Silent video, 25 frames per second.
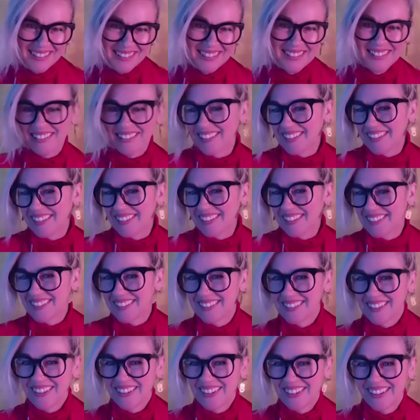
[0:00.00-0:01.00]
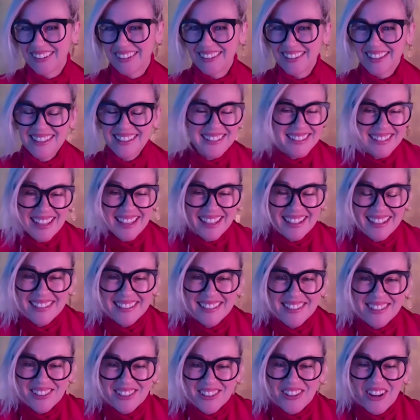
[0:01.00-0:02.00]
So let's get
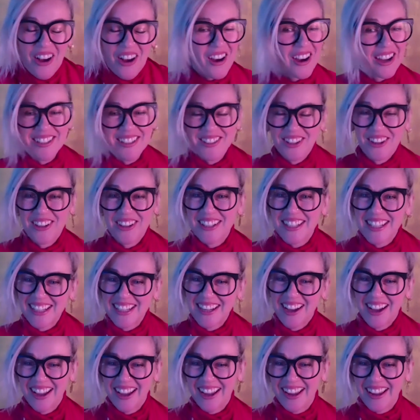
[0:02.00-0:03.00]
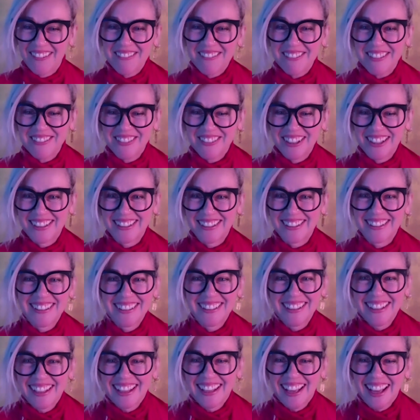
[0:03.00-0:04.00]
into, hi Tony, hi everyone.
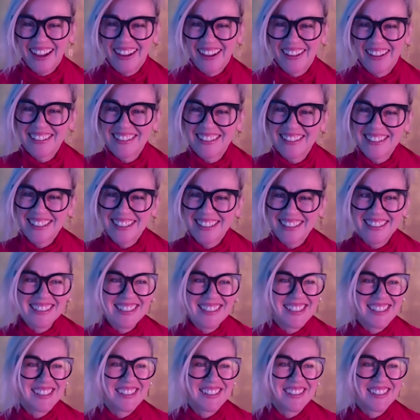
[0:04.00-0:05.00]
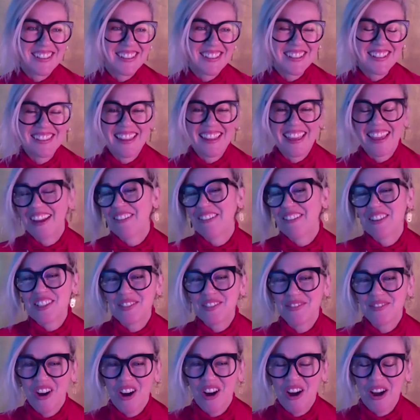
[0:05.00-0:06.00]
Let's get into
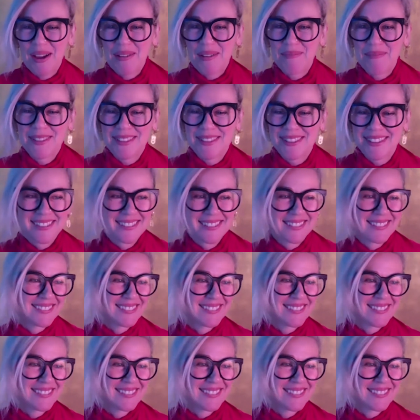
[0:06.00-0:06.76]
Aries vibes.